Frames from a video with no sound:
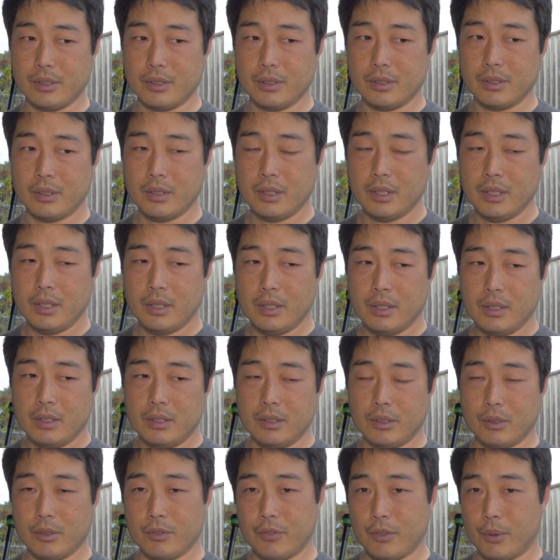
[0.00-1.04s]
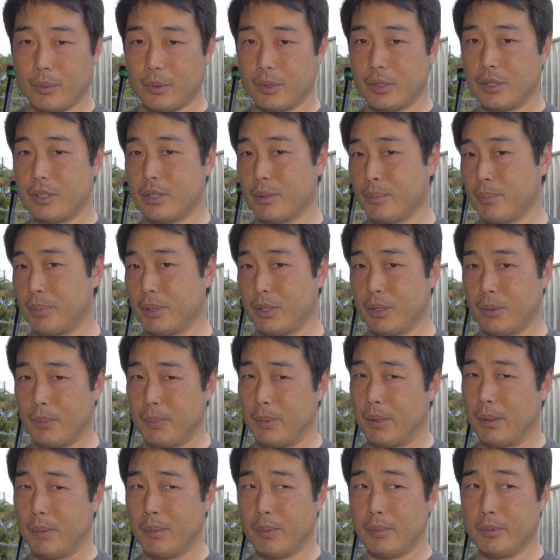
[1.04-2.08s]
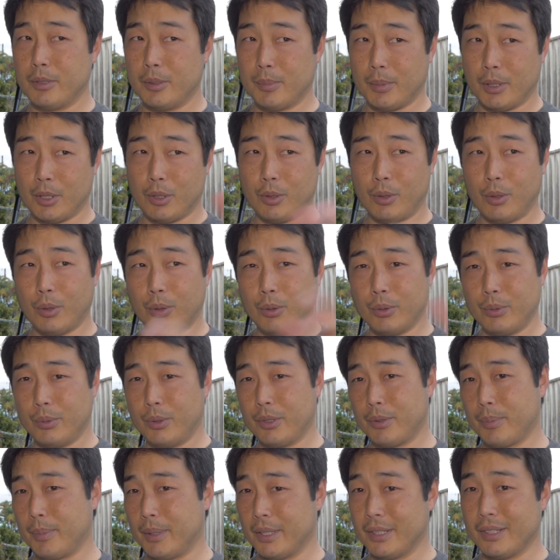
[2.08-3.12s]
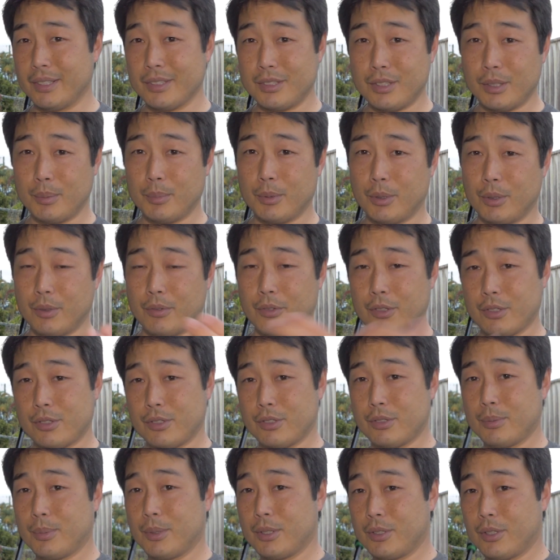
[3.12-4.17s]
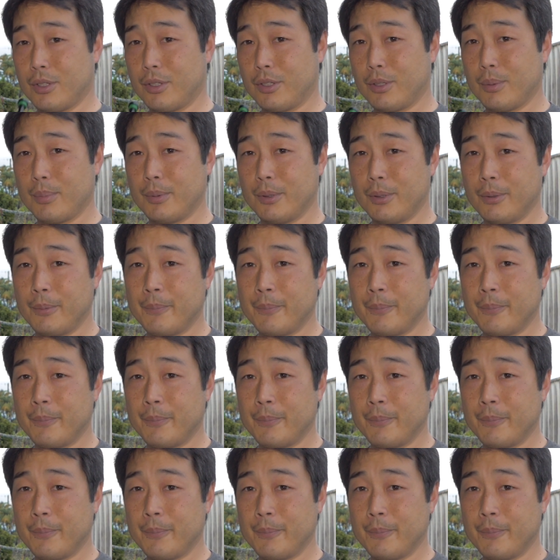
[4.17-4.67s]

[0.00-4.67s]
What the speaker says: And you know, if I were to compare probably my hold with my hunting bow versus my target bow,